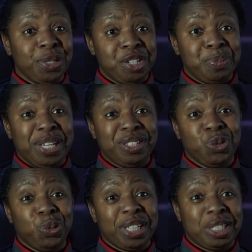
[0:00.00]
to me is
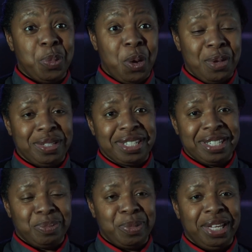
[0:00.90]
not experienced
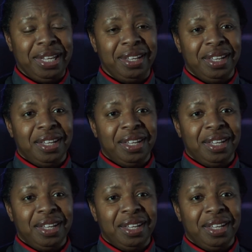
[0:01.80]
as me